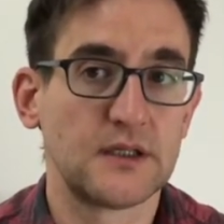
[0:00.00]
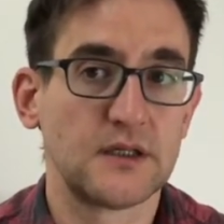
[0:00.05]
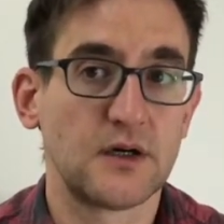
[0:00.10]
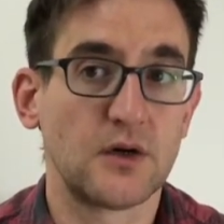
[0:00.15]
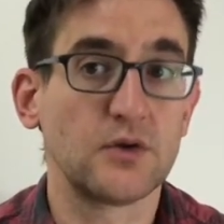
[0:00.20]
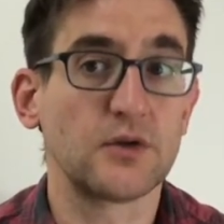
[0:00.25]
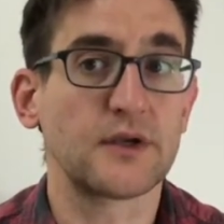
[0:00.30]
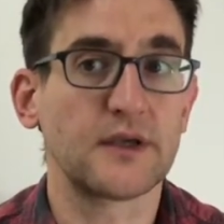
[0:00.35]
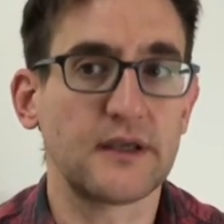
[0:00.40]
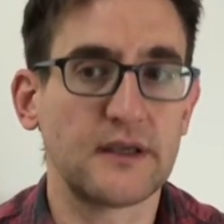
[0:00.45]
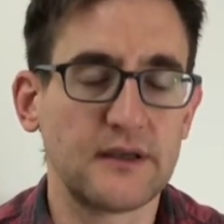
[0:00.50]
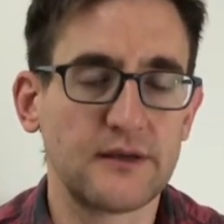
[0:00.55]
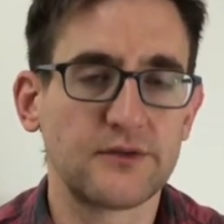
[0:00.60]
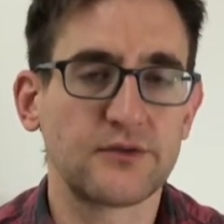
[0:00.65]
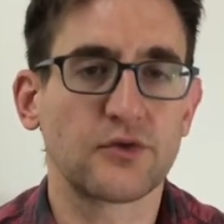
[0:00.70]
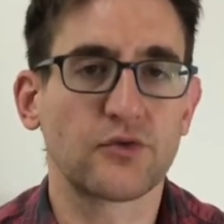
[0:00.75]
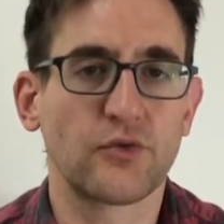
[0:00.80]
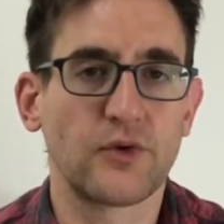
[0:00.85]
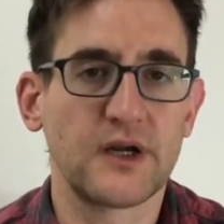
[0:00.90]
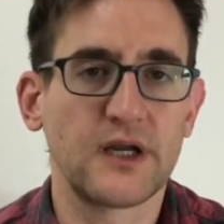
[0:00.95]
Oh, look,
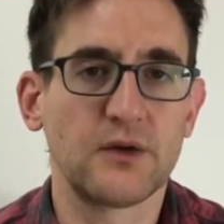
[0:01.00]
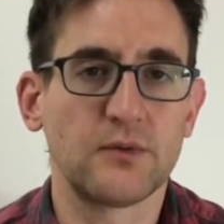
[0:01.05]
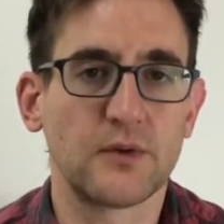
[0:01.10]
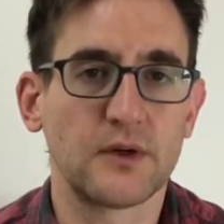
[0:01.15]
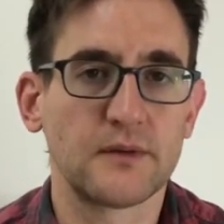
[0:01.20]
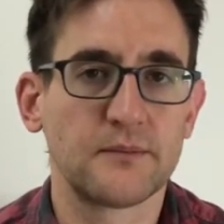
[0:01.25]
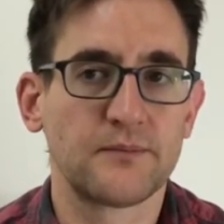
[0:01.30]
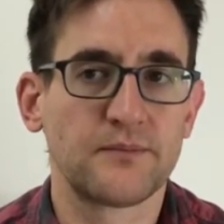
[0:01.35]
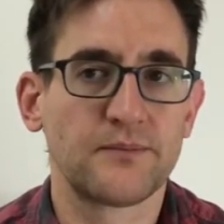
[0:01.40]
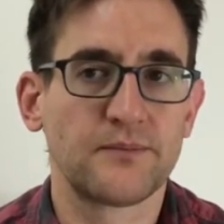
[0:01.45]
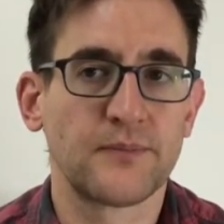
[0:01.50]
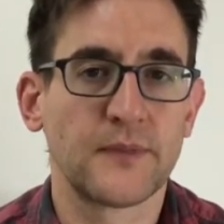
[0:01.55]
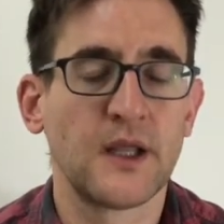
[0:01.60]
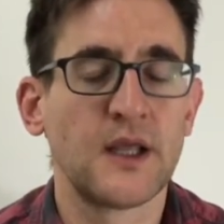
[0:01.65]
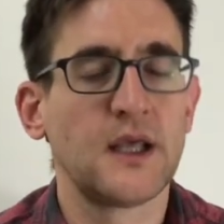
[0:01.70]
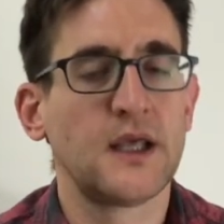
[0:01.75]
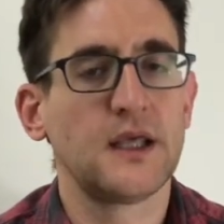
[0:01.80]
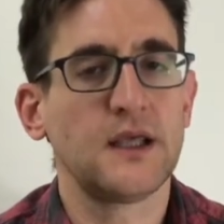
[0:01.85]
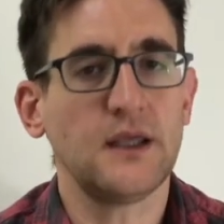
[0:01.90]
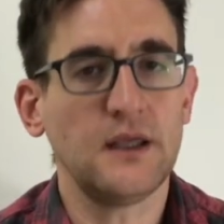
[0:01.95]
he's the greedy one.
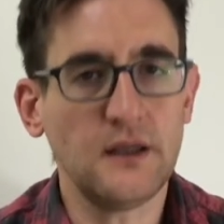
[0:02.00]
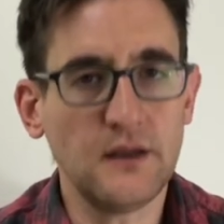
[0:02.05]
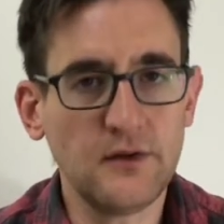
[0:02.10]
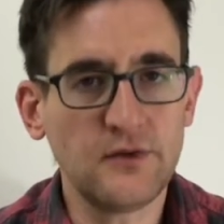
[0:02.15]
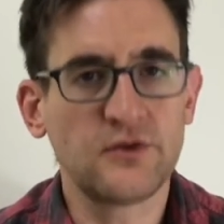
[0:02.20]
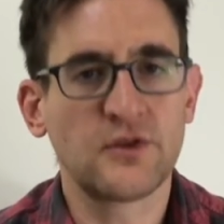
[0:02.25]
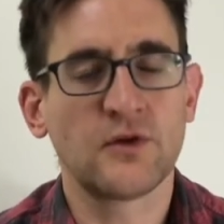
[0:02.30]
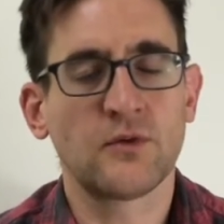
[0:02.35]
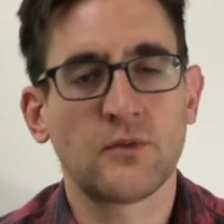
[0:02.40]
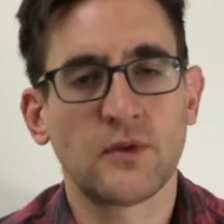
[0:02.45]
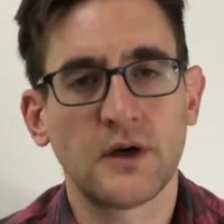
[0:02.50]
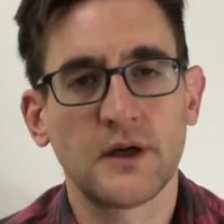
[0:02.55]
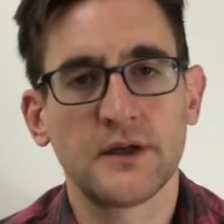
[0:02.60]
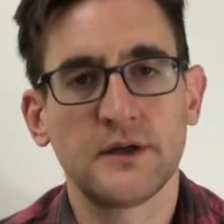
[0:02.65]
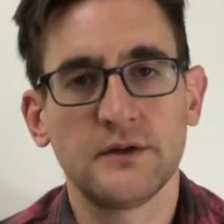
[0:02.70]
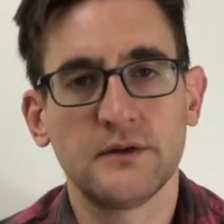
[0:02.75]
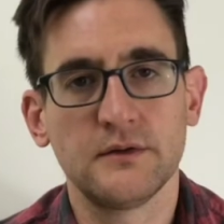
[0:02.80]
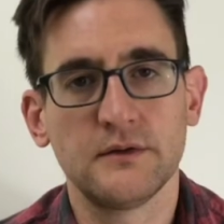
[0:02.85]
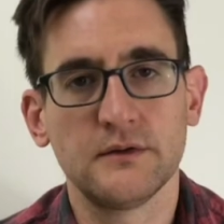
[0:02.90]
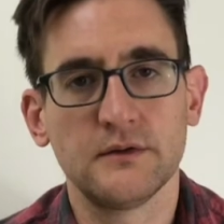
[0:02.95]
He's the one
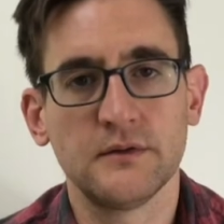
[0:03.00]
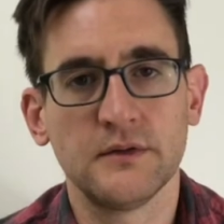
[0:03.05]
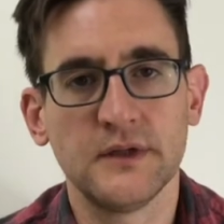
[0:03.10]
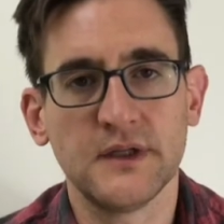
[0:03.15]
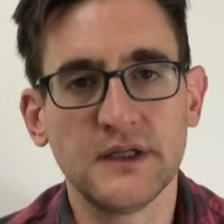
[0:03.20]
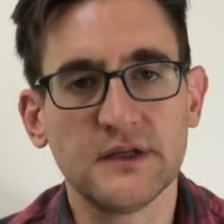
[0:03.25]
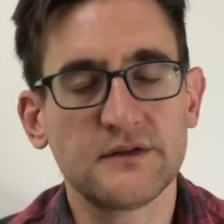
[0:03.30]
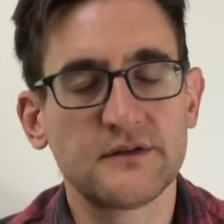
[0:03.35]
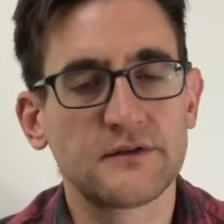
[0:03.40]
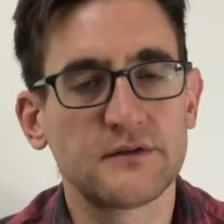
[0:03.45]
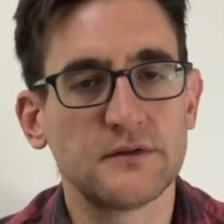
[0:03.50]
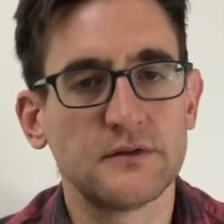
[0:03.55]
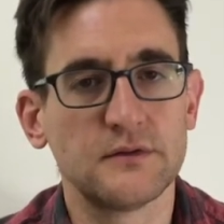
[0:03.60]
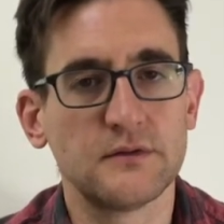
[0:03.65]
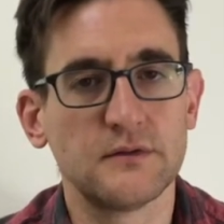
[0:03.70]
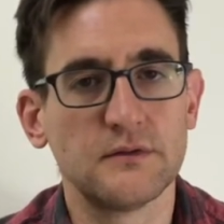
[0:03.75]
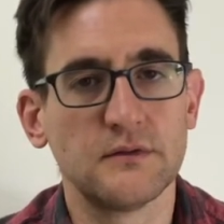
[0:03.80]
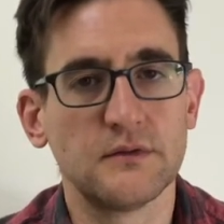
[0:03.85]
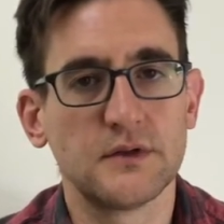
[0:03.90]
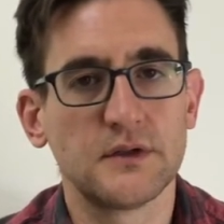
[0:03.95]
who needs
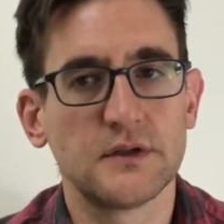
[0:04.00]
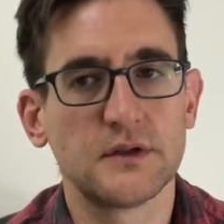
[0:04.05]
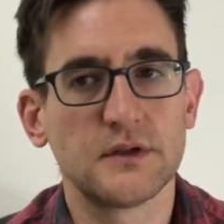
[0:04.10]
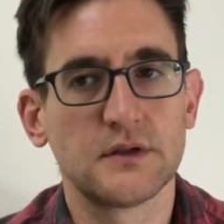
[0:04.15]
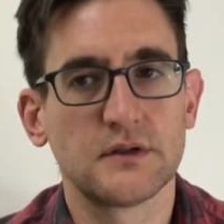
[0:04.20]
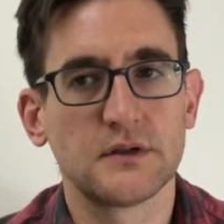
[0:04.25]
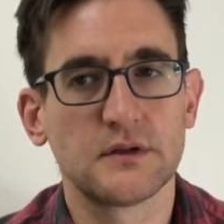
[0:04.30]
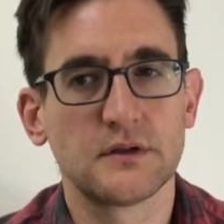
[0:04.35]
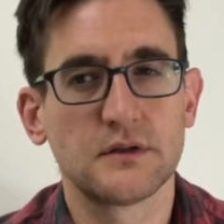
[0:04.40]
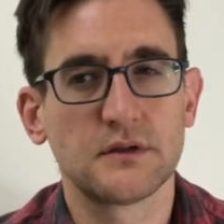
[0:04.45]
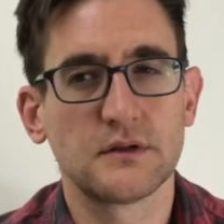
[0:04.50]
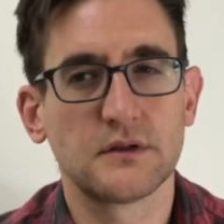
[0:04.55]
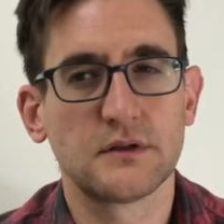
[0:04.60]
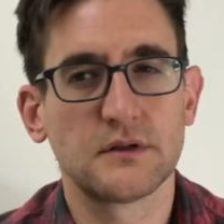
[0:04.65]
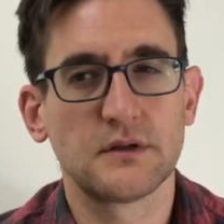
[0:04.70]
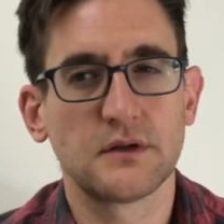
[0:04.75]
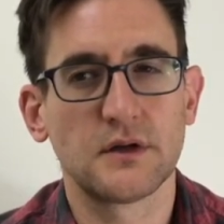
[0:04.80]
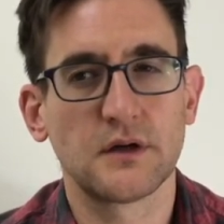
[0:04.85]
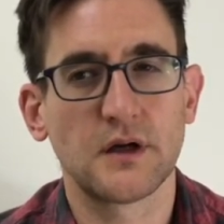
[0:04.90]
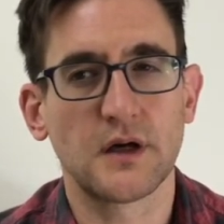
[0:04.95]
to
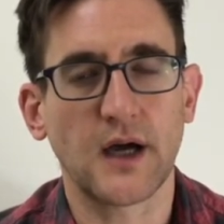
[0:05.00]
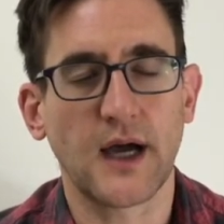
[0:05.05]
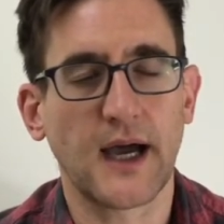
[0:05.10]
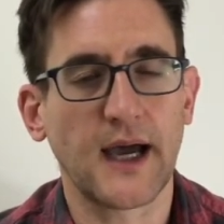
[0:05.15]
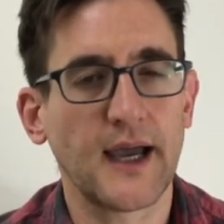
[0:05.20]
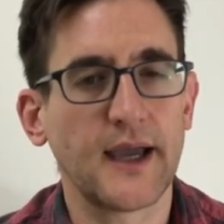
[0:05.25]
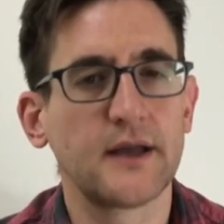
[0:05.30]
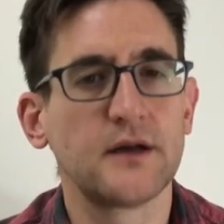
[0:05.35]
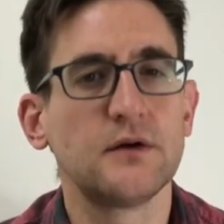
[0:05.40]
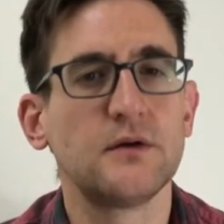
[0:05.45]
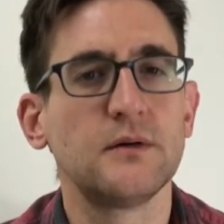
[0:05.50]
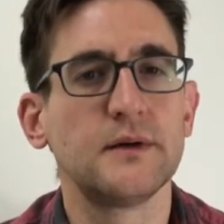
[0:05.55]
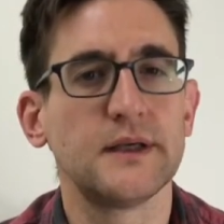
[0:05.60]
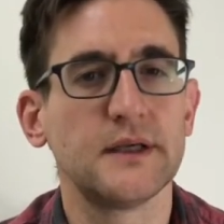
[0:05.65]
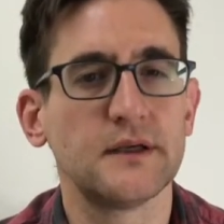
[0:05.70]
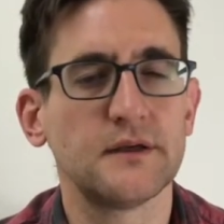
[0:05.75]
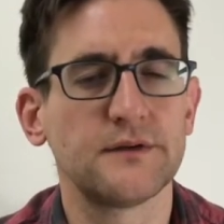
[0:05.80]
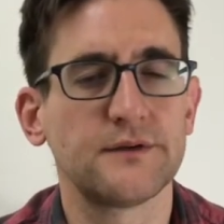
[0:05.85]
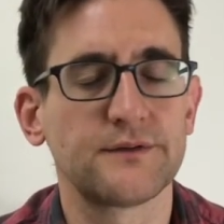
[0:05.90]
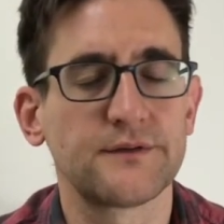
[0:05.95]
hide who
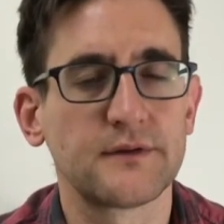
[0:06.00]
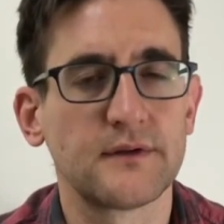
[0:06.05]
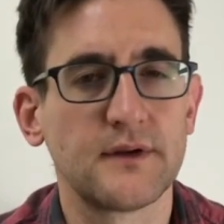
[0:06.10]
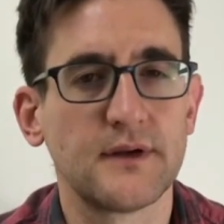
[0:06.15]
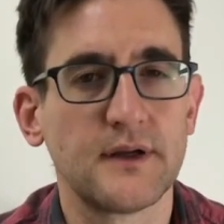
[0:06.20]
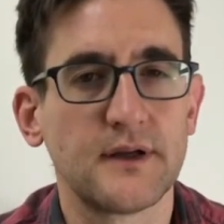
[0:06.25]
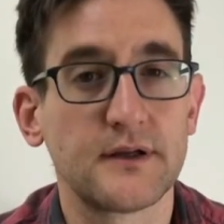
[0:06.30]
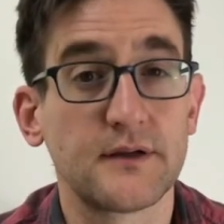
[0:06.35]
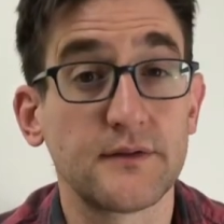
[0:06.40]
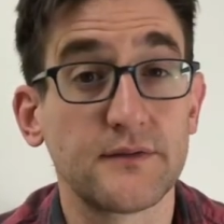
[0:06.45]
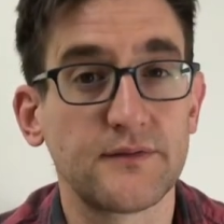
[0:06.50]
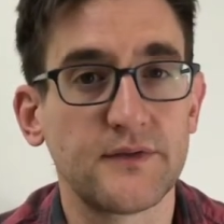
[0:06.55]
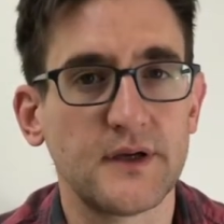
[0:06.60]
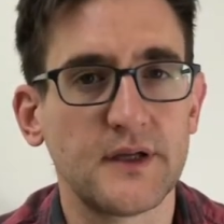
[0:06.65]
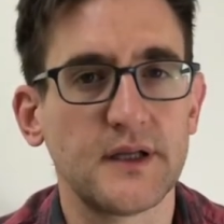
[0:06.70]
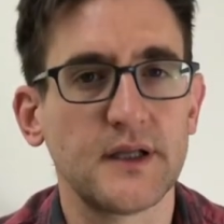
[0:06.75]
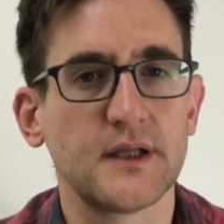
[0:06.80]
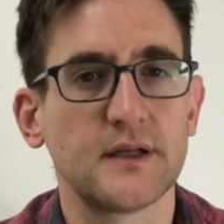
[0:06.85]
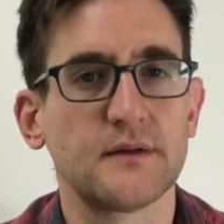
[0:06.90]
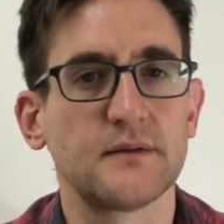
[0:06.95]
he is to
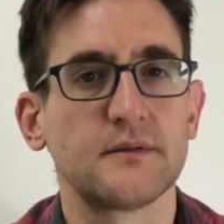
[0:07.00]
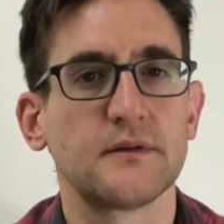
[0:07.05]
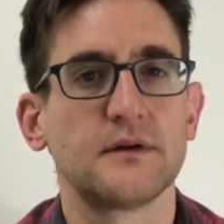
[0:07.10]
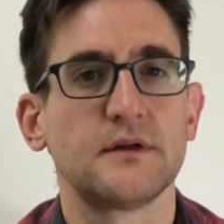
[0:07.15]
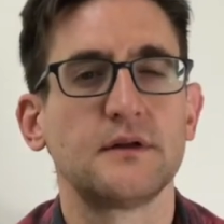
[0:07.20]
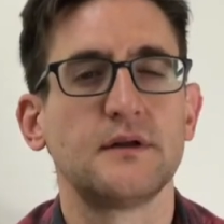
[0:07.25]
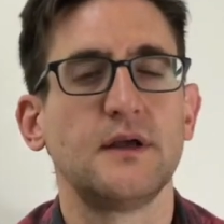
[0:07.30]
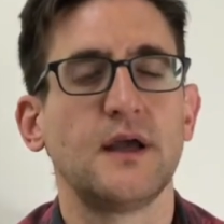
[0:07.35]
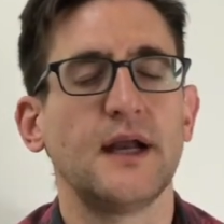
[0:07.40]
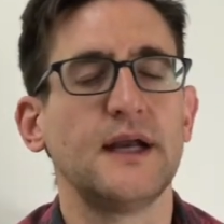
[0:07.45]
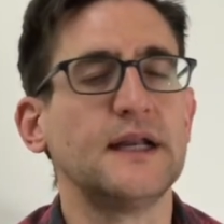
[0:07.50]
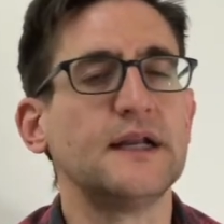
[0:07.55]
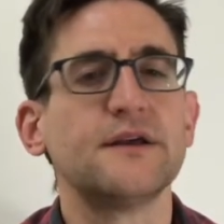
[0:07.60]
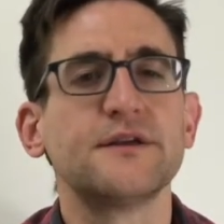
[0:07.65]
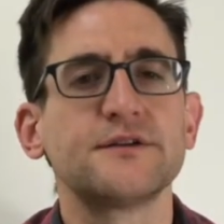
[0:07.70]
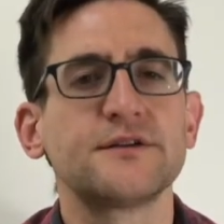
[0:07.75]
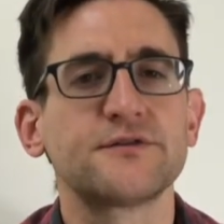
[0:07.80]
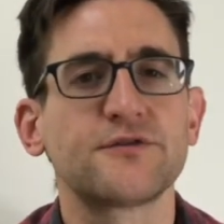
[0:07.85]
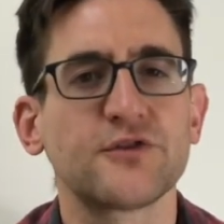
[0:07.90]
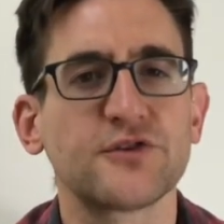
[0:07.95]
fit in. And he
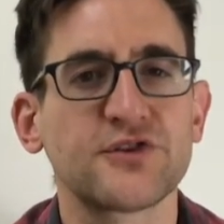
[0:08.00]
does it for